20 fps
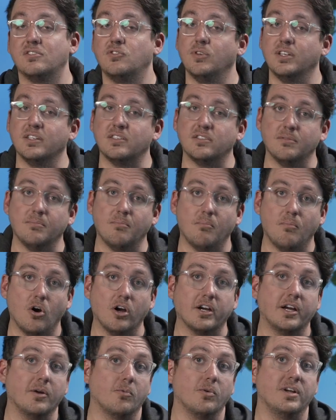doing some
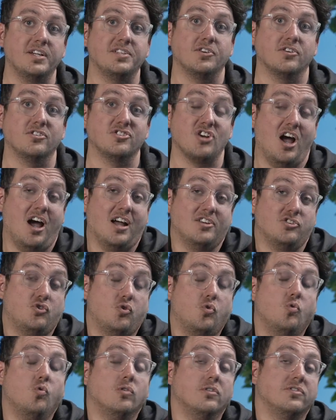market research on
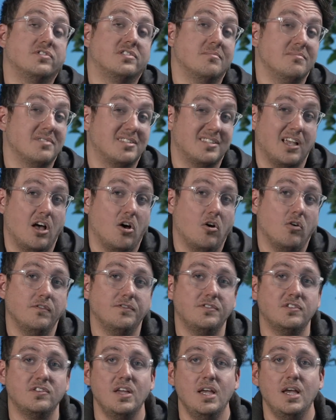tools
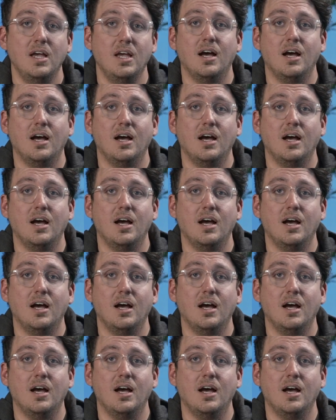themselves.